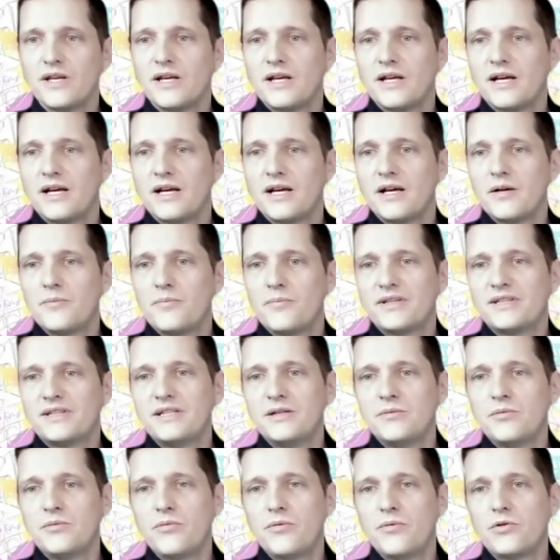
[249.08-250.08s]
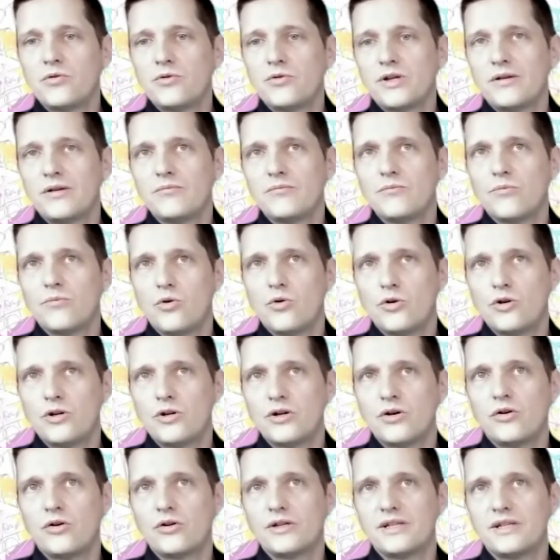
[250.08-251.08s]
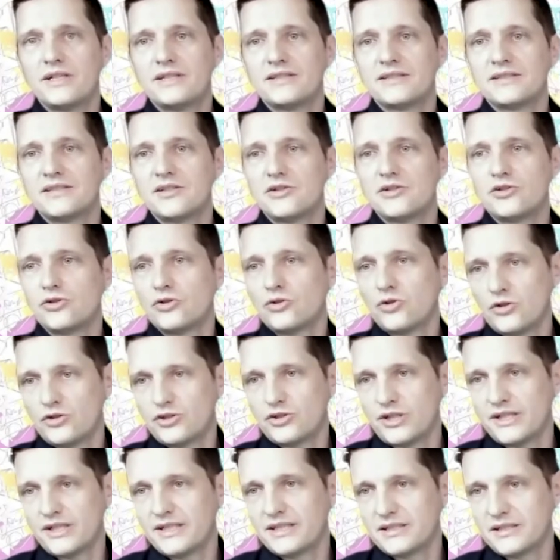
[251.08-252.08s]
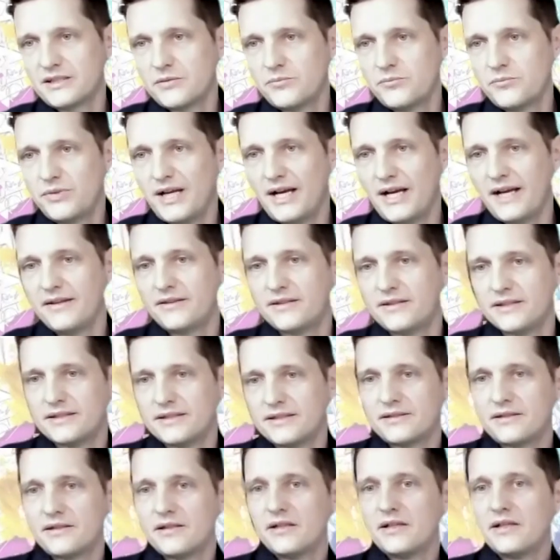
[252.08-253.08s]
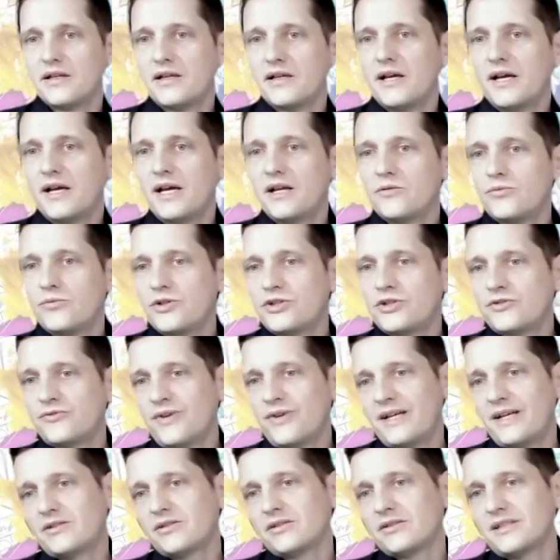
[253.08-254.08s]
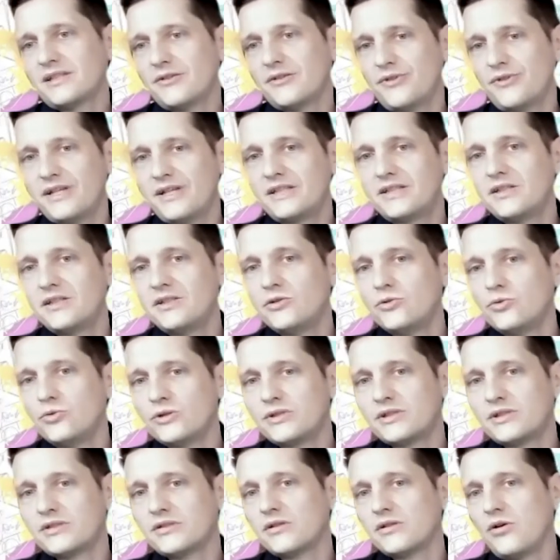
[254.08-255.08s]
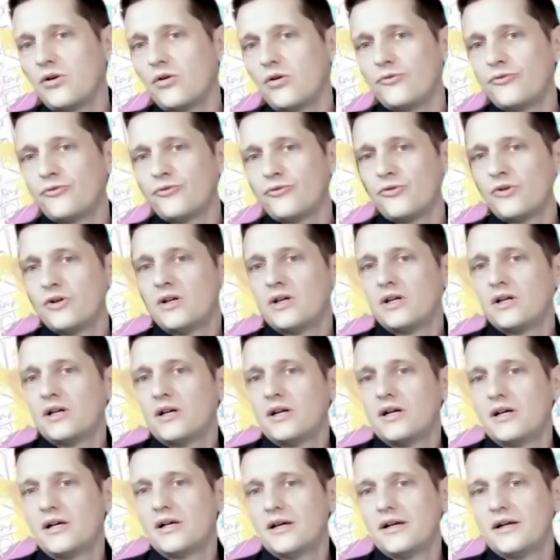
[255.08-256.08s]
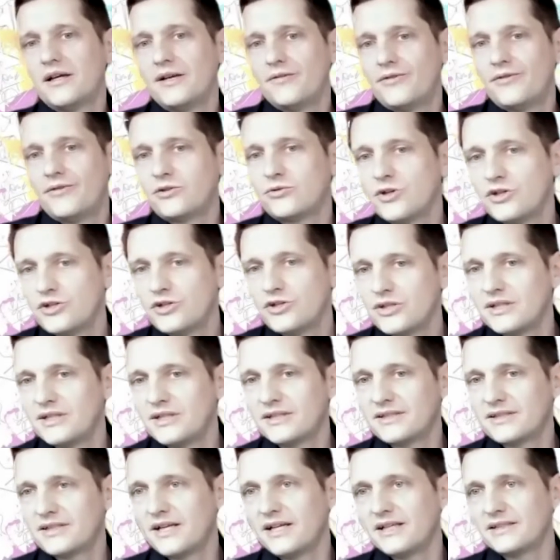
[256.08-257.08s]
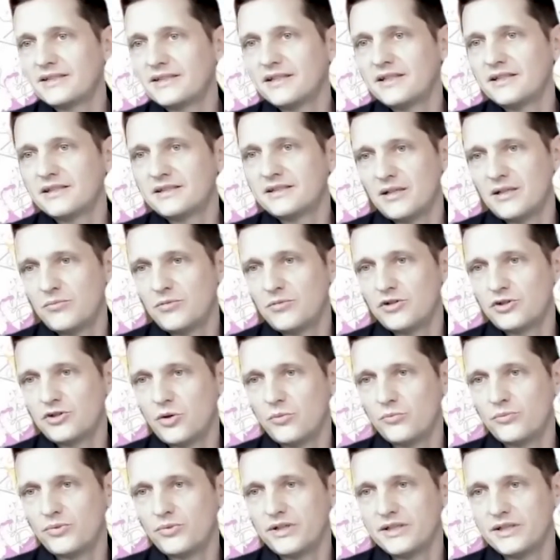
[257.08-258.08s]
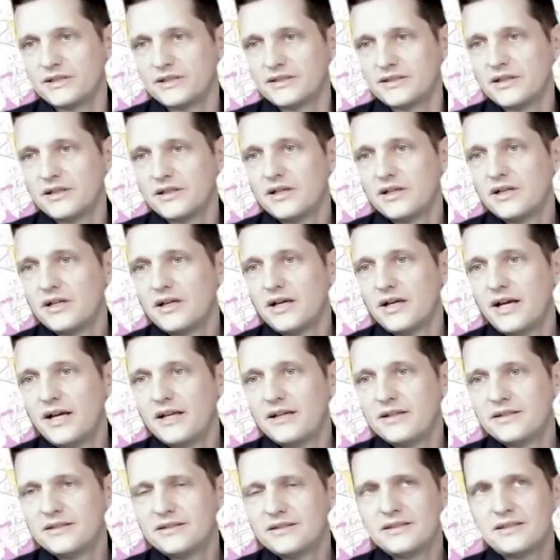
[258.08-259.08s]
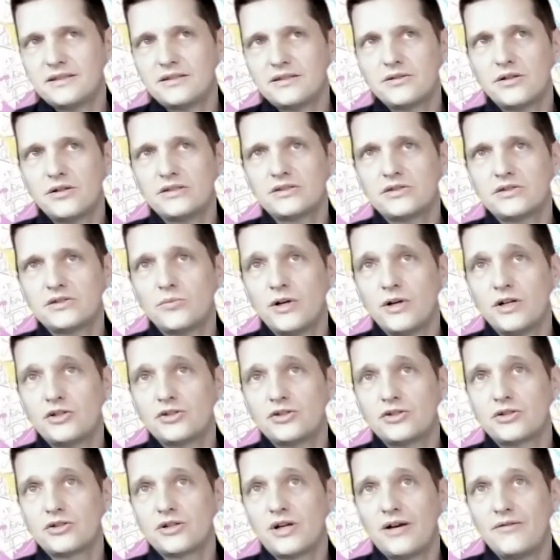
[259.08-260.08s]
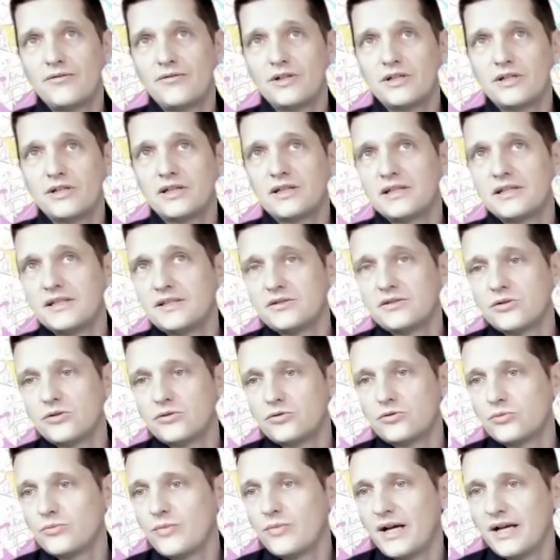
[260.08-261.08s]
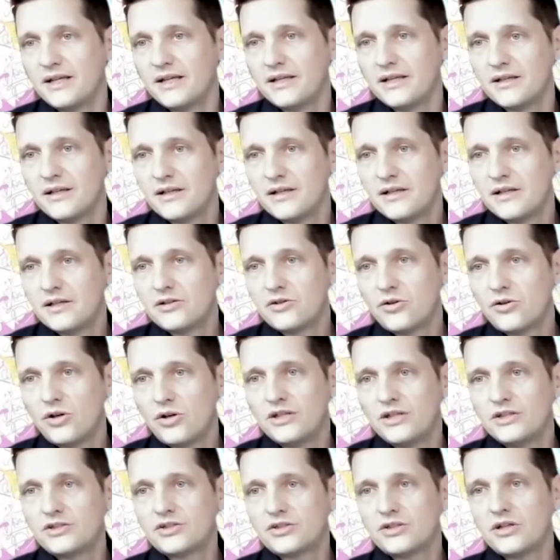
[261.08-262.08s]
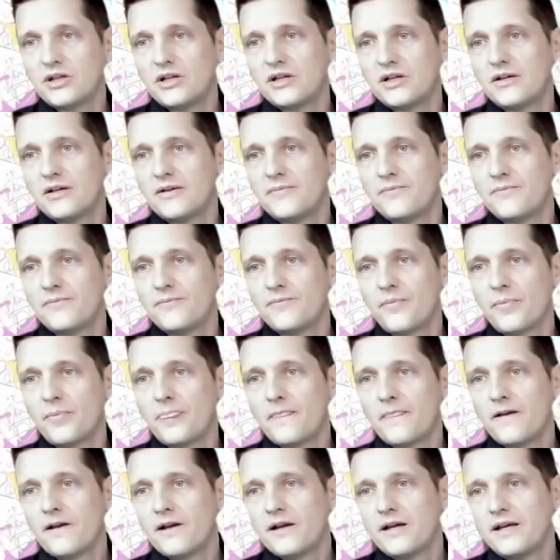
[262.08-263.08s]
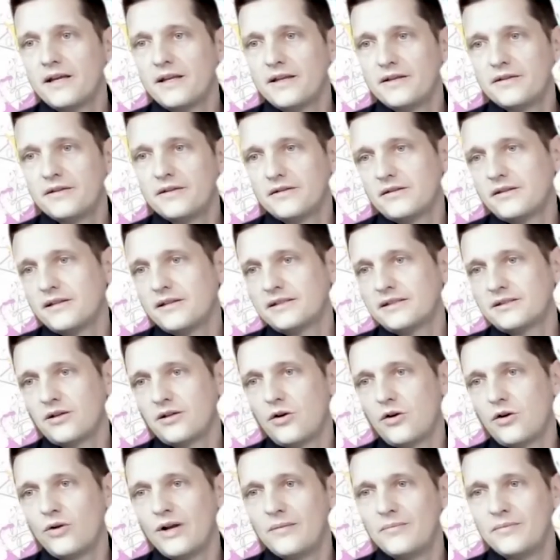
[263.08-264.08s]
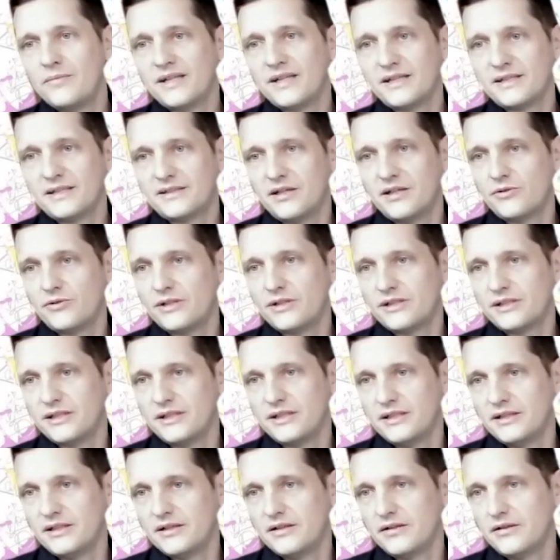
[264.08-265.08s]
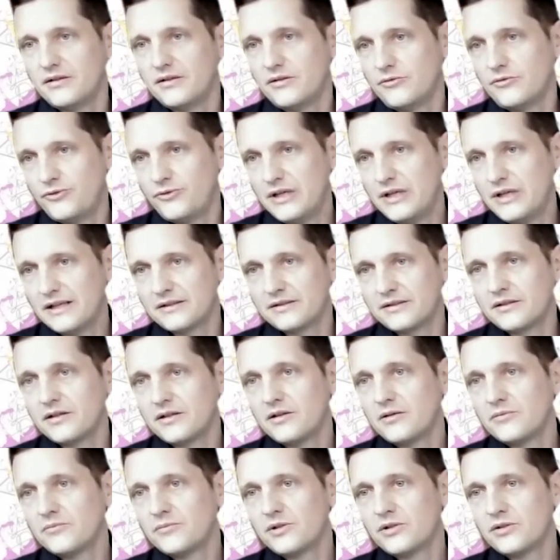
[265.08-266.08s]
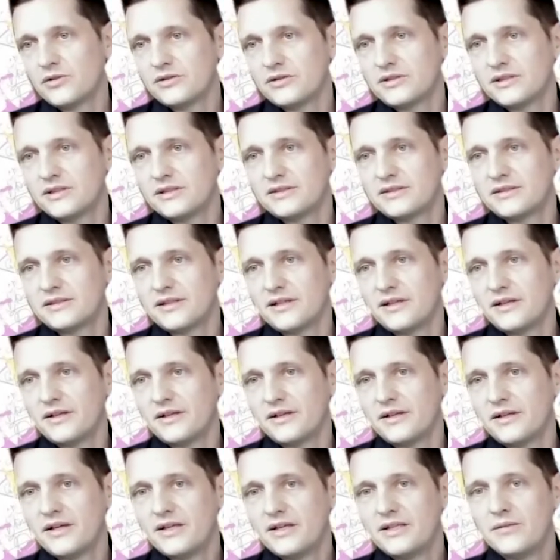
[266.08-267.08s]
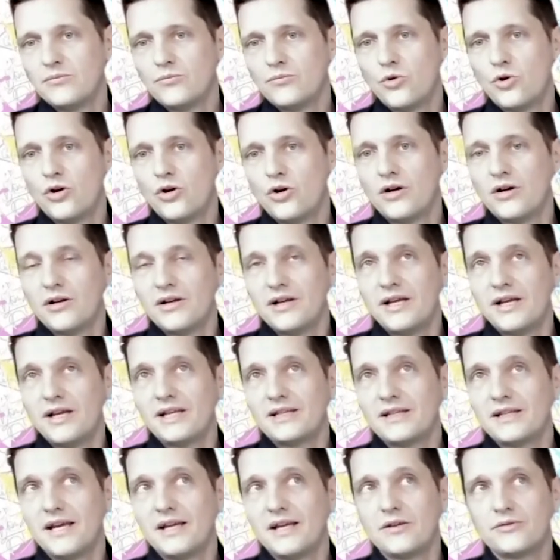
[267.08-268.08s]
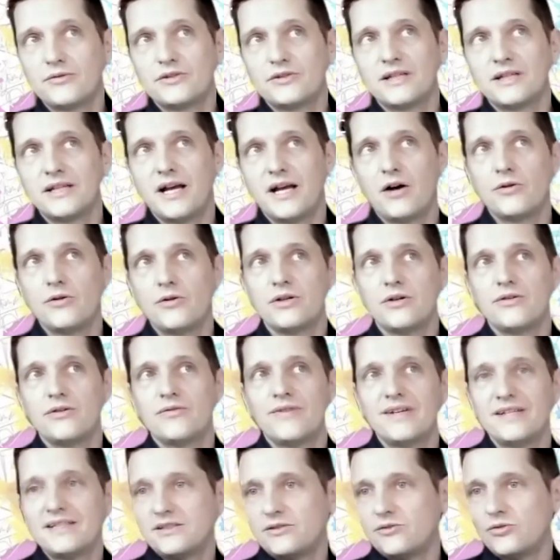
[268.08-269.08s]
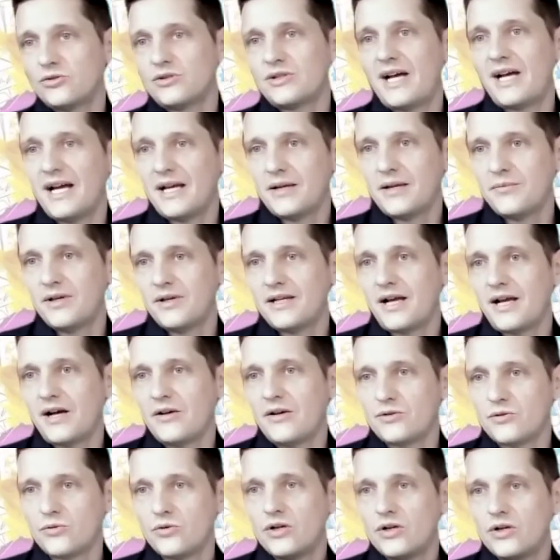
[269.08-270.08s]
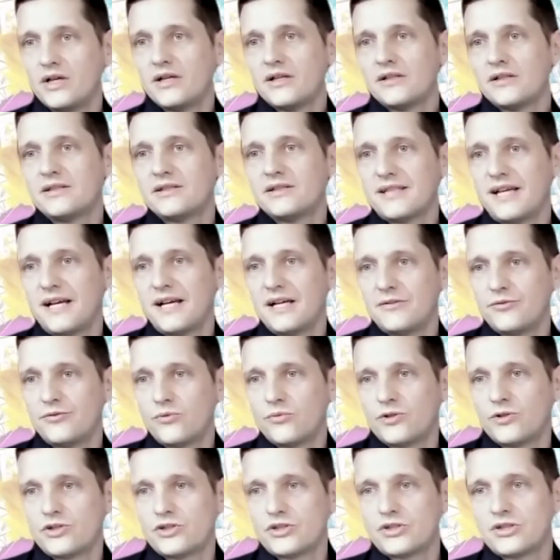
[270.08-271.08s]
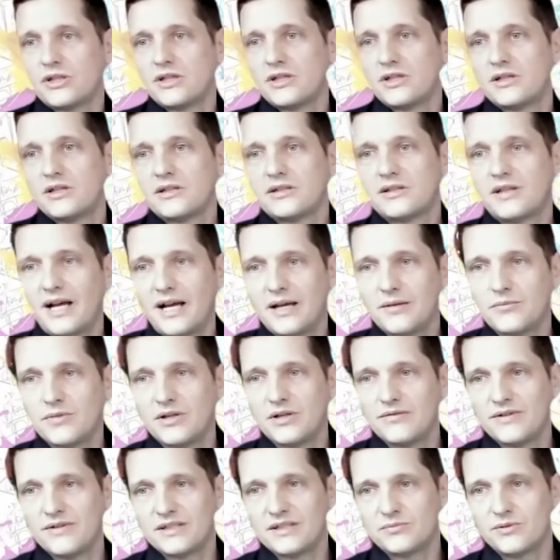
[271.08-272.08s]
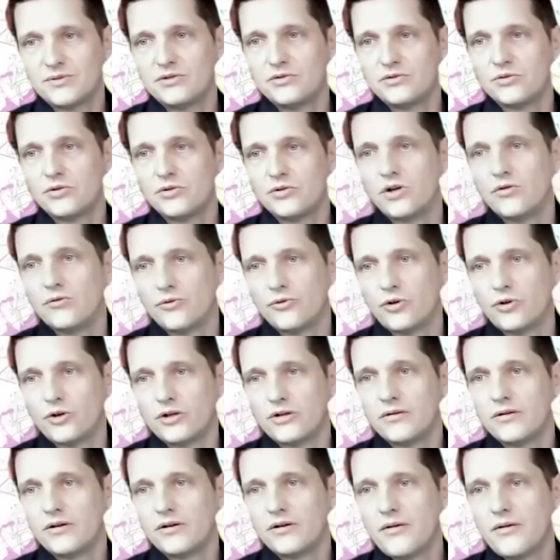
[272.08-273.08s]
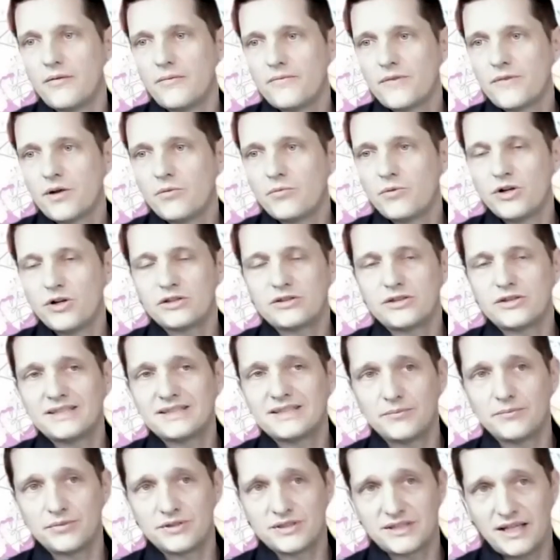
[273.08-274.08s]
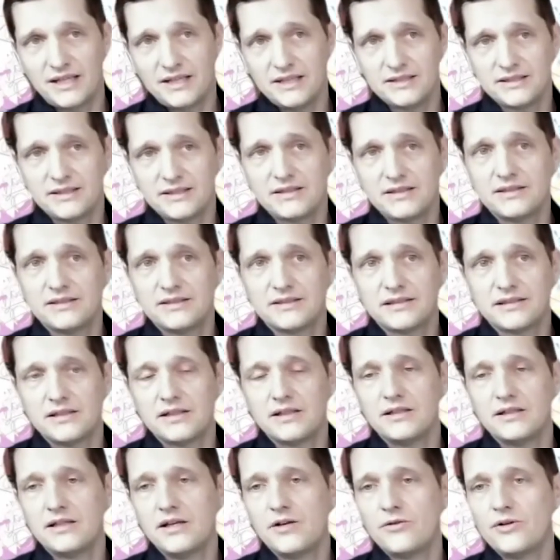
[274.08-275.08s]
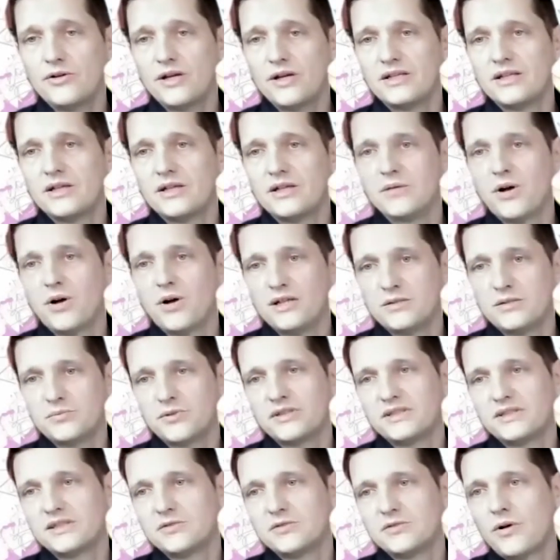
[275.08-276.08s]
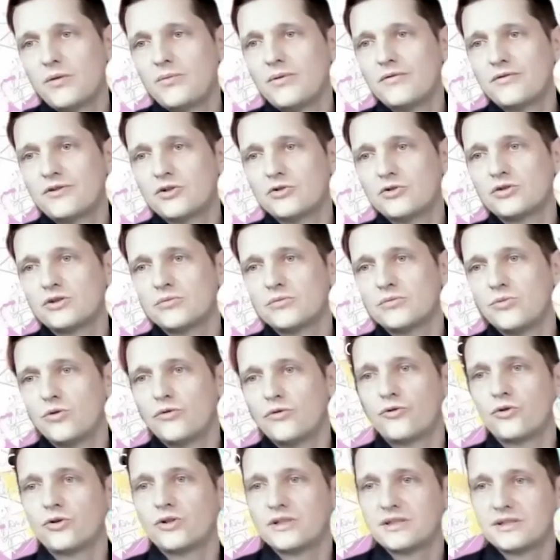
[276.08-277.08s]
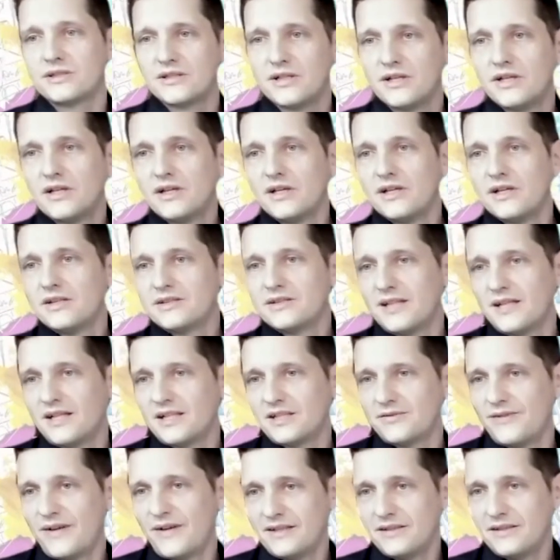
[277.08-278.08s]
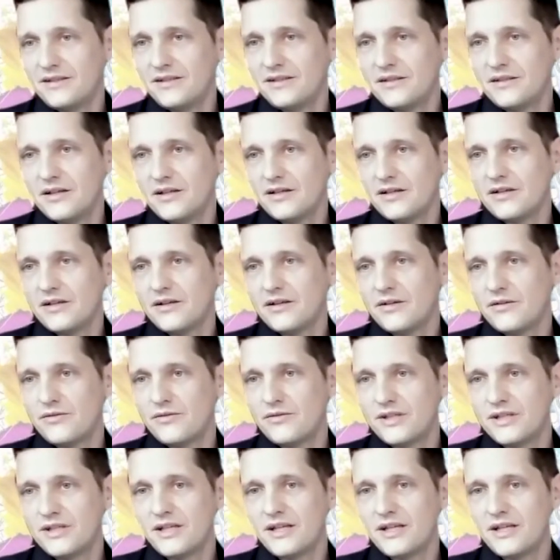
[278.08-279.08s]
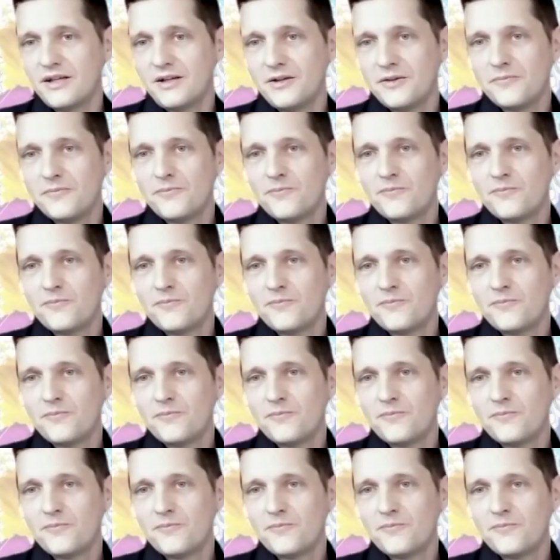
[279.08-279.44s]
But here we were looking more on the decision logics behind this, and which factors affect the use of effectuation in this case in established companies. And this is not so much covered, at least not to my knowledge, in this whole ambidexterity field, because it's here more at the end of the day how you invest your time and how you decide for which time investment you go for. We also had some studies in this area in the past, but this is why we've chosen more for this Saraswati thinking.